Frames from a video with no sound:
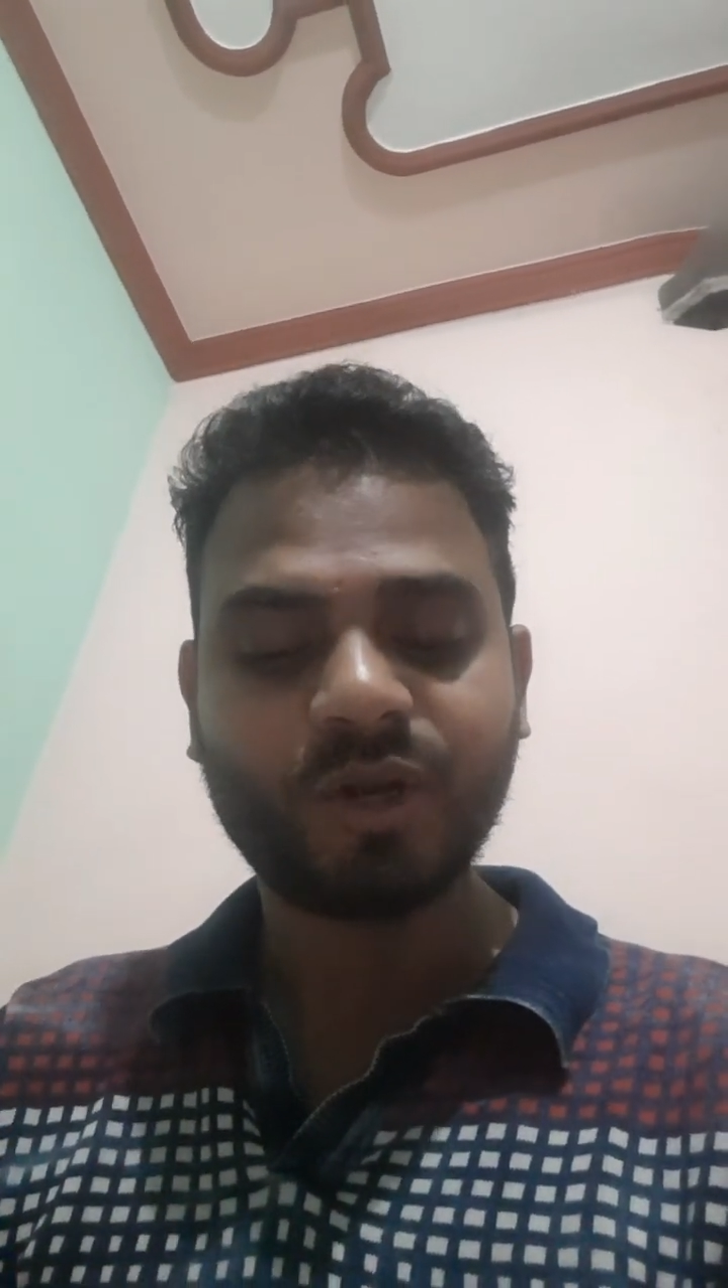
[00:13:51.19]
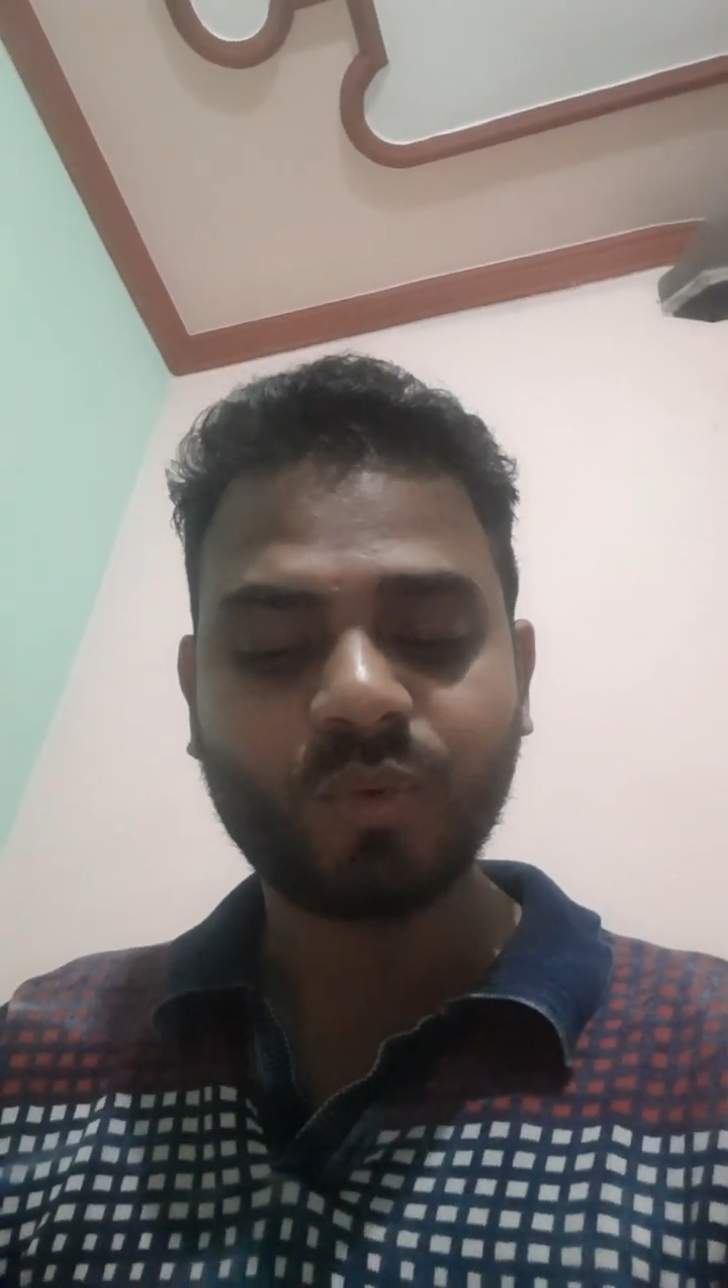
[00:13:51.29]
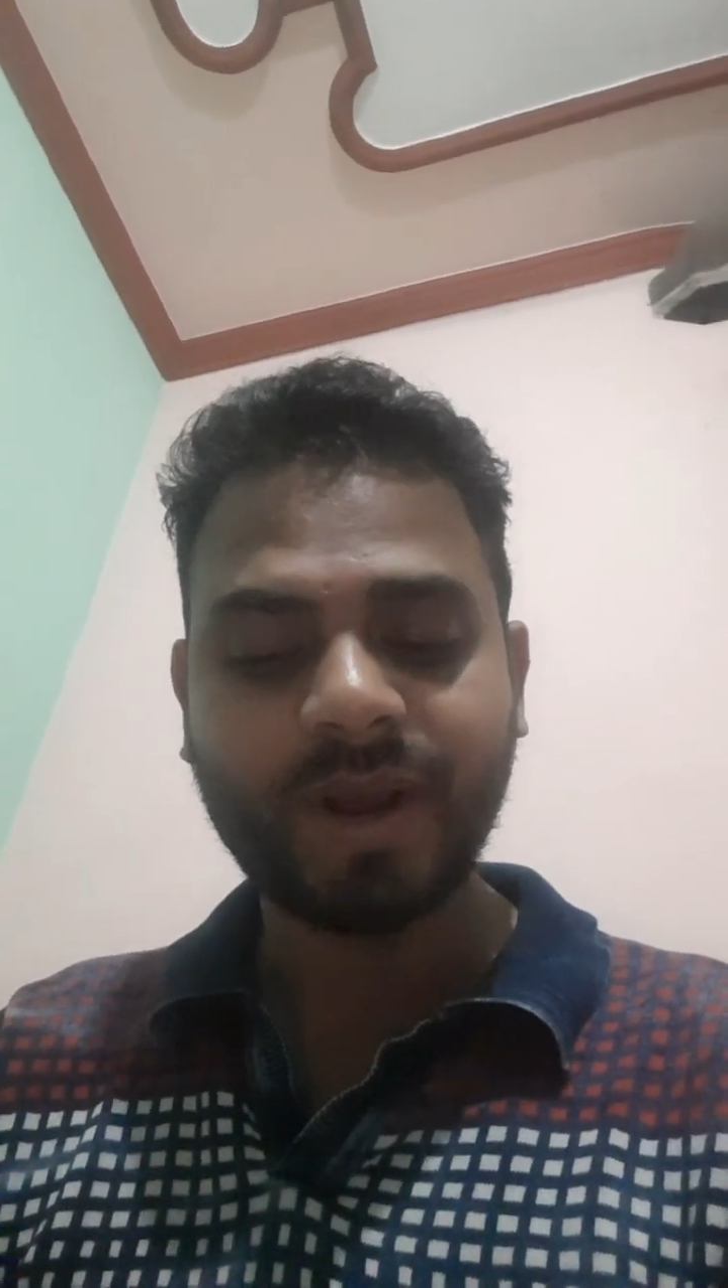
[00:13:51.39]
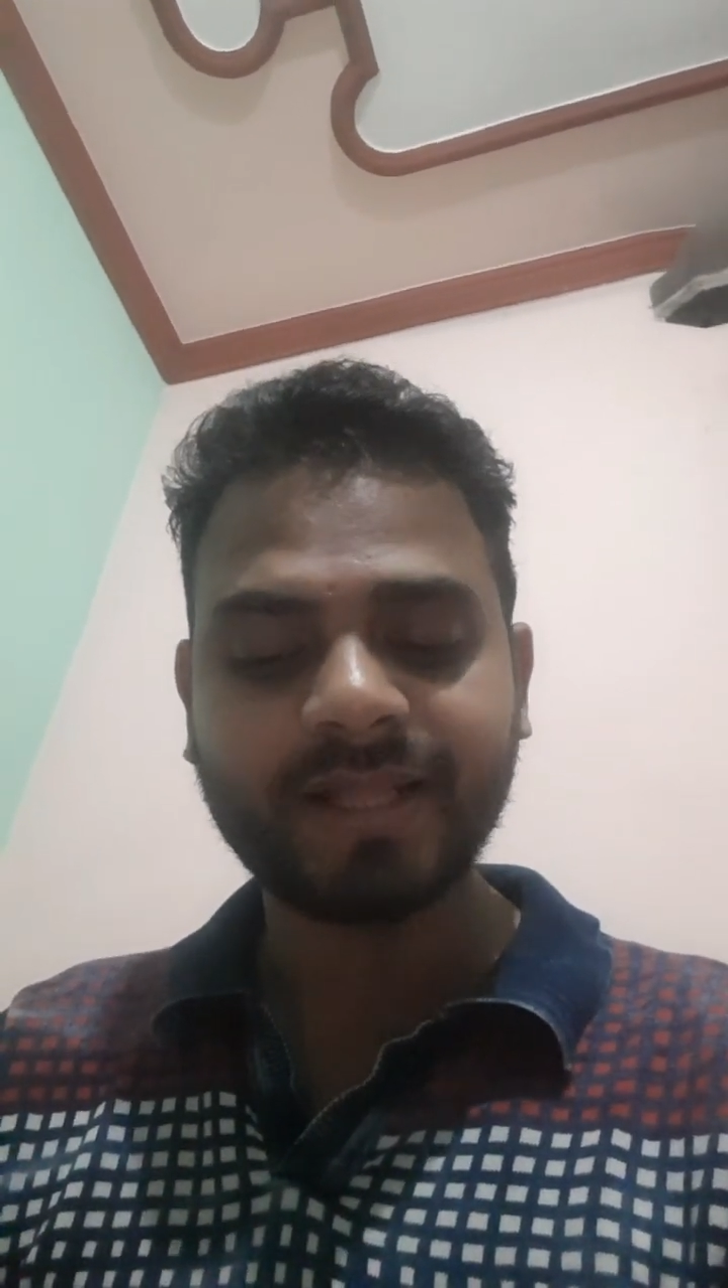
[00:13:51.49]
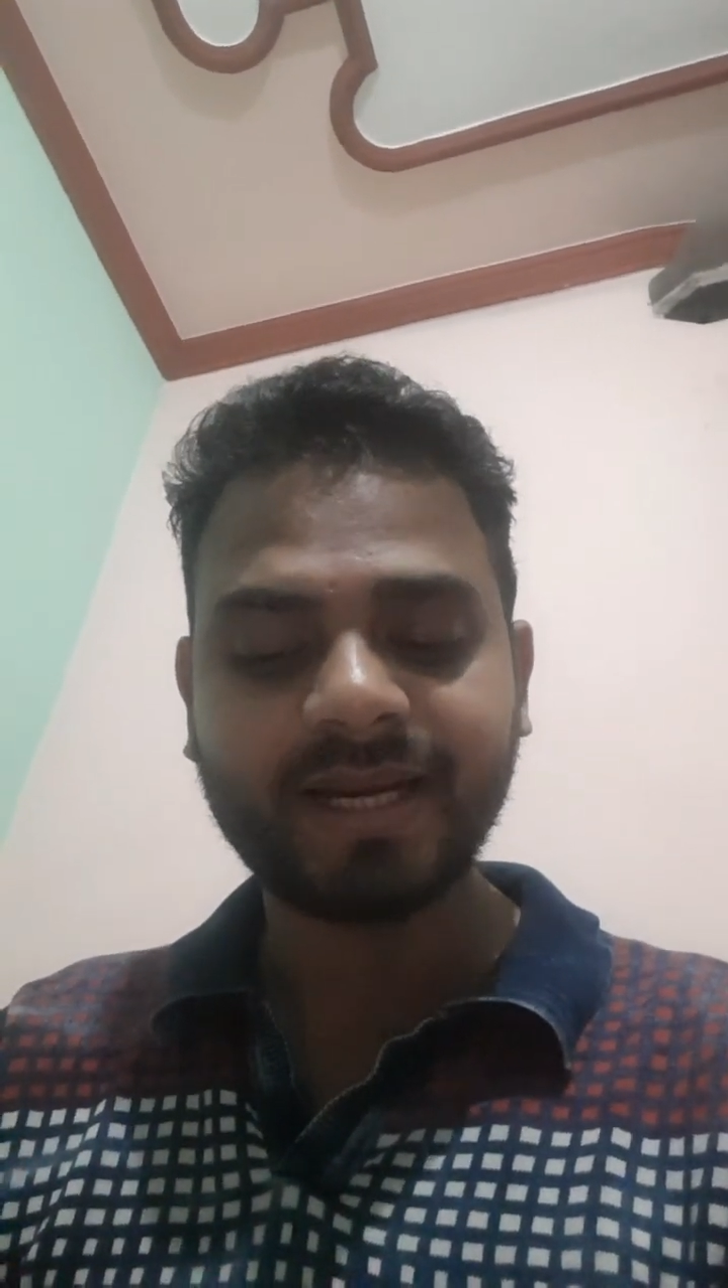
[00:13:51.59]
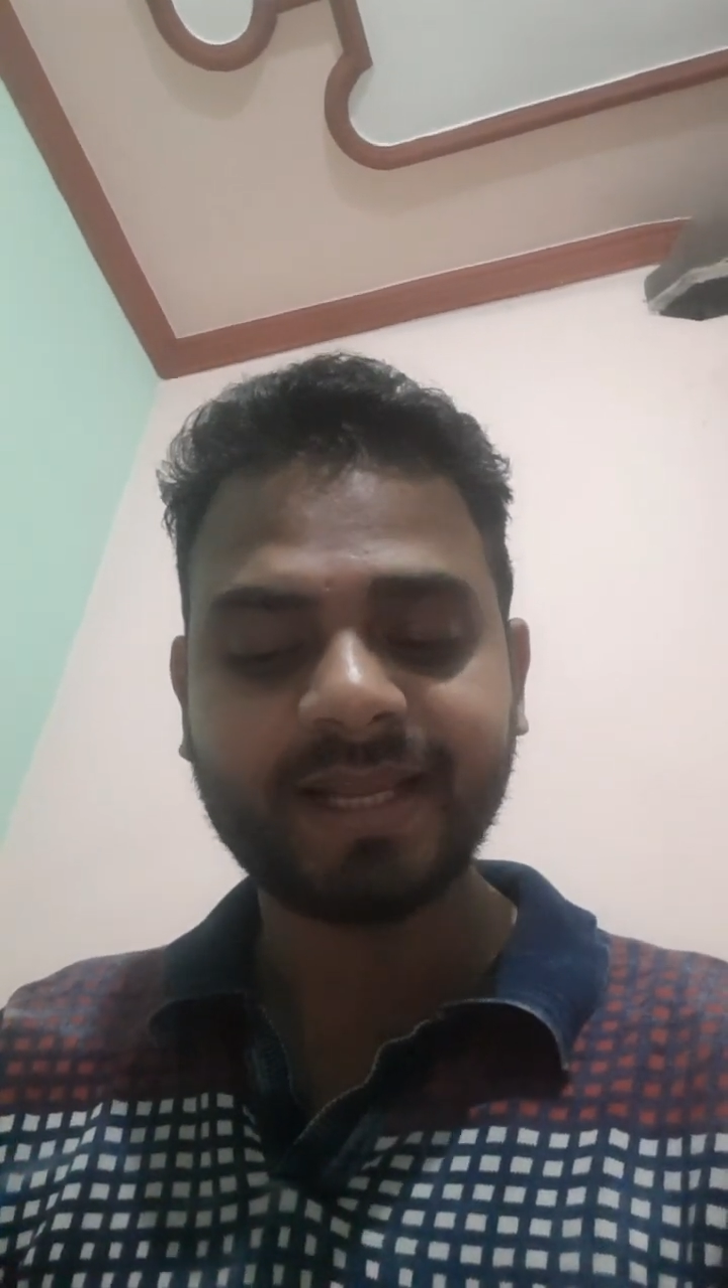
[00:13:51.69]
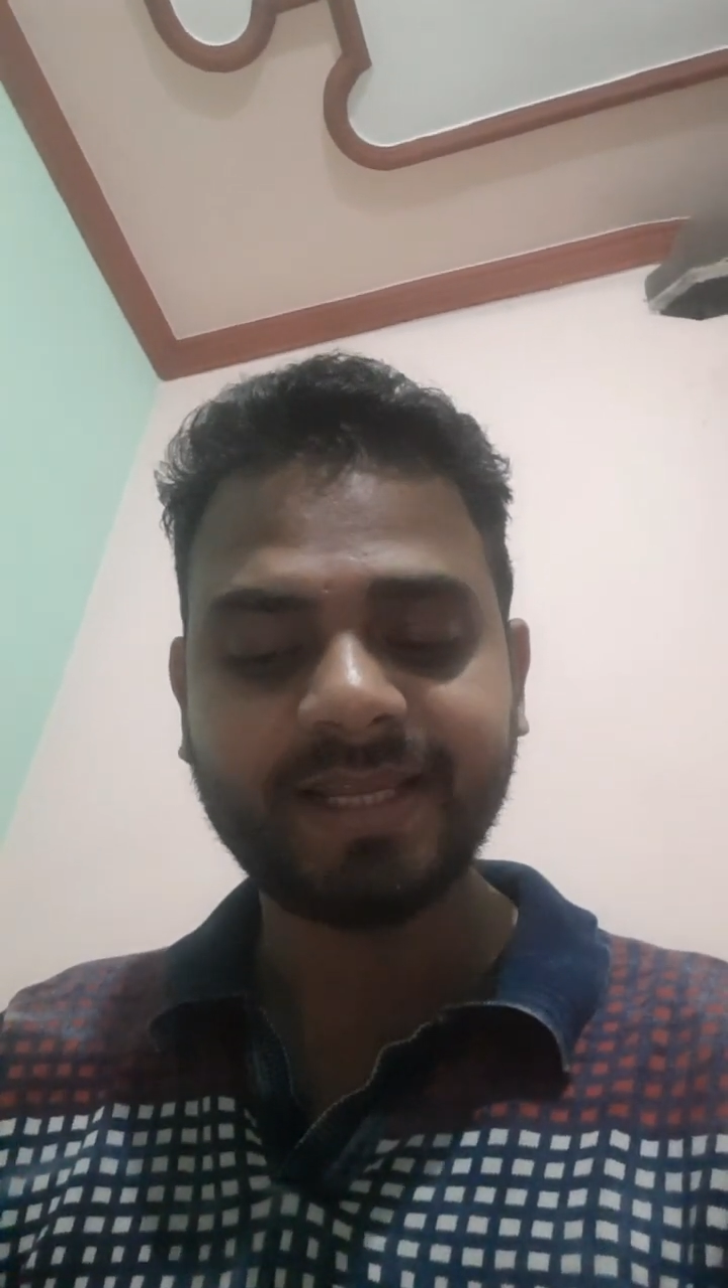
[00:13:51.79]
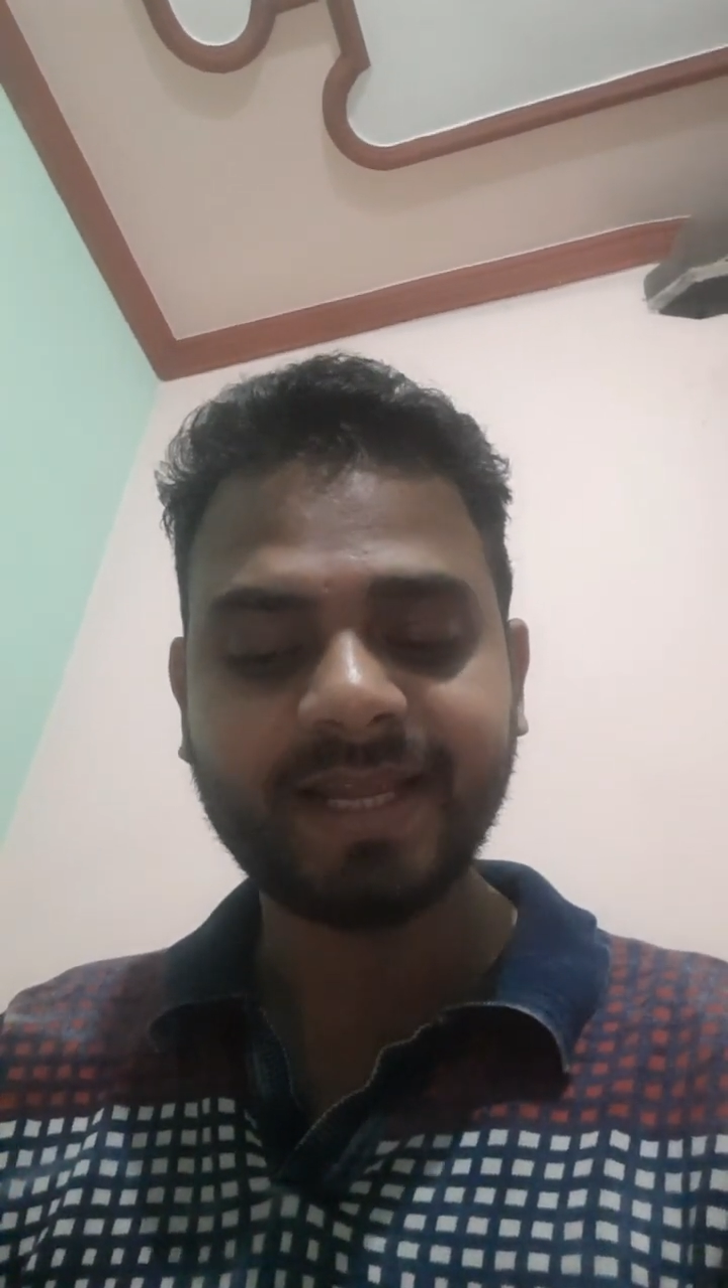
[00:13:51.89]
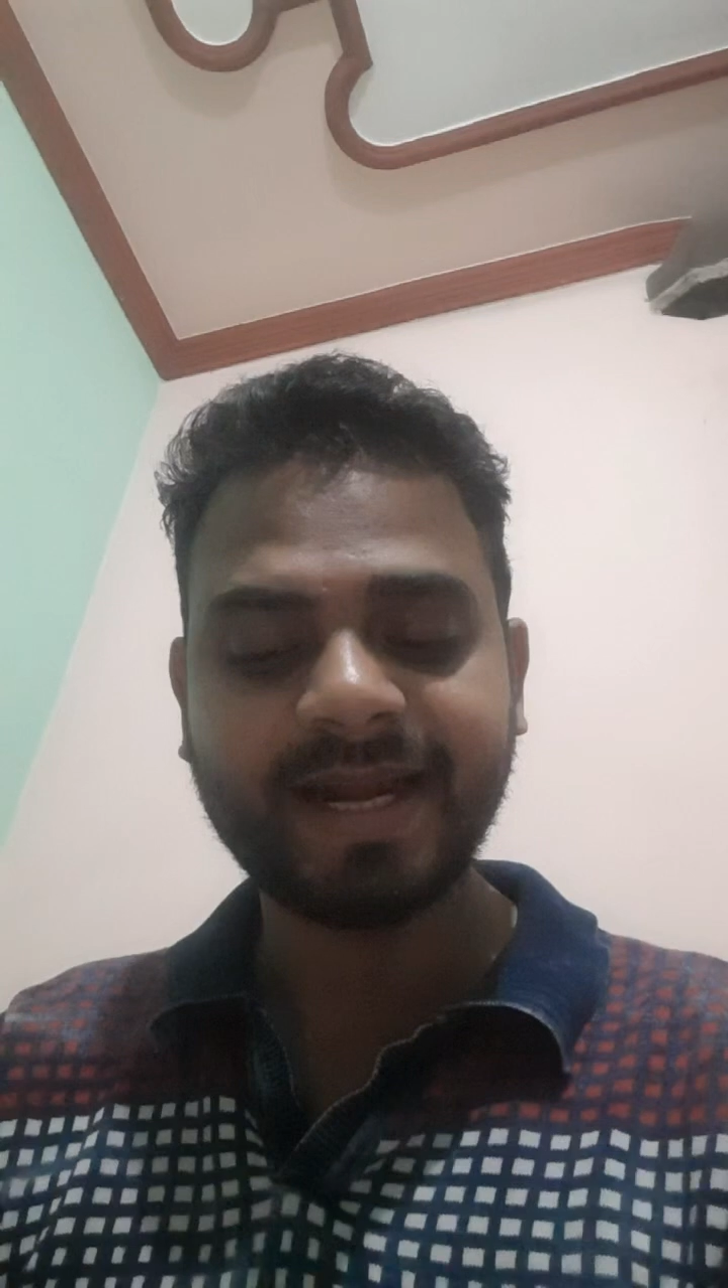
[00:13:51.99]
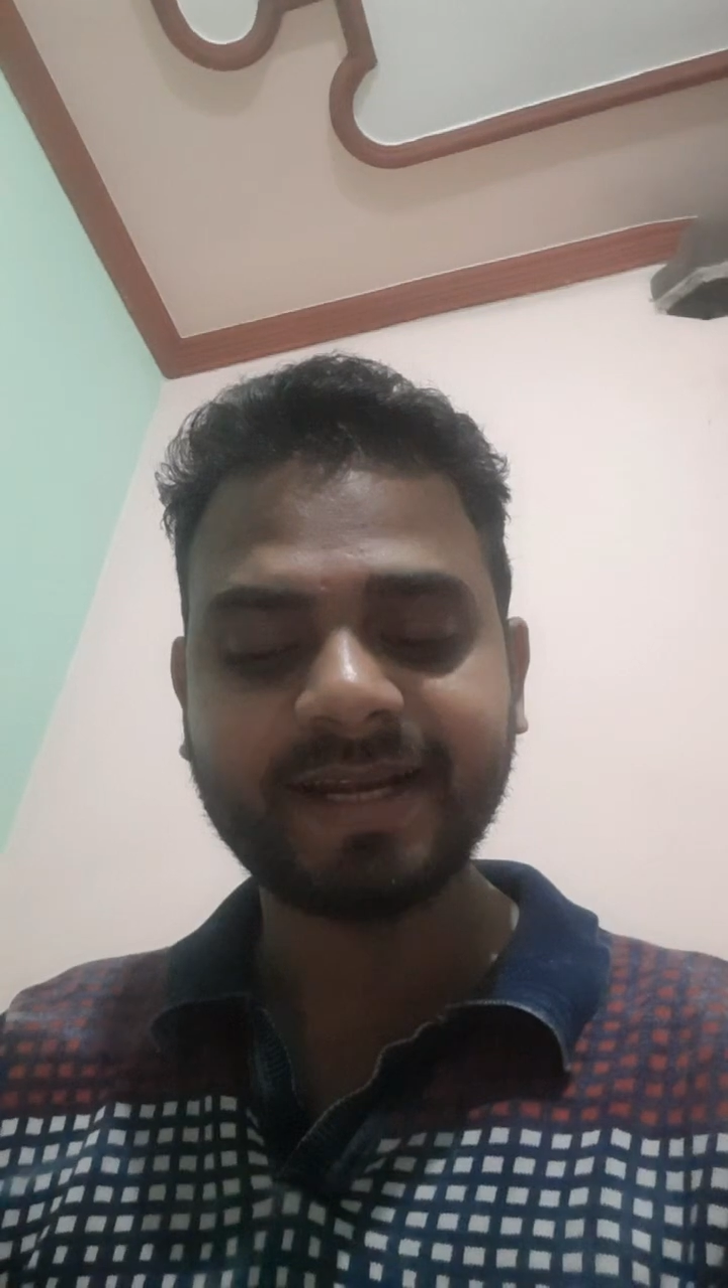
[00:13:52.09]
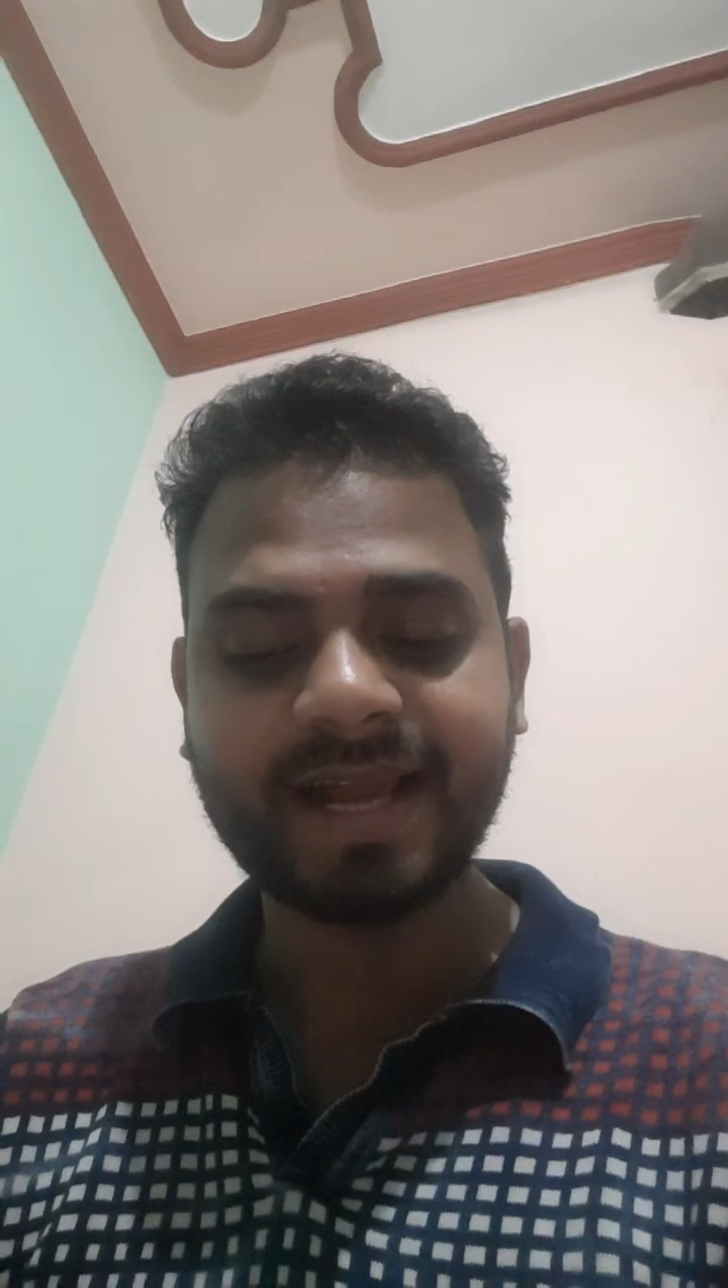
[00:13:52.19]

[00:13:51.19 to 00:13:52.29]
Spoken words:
Together, he and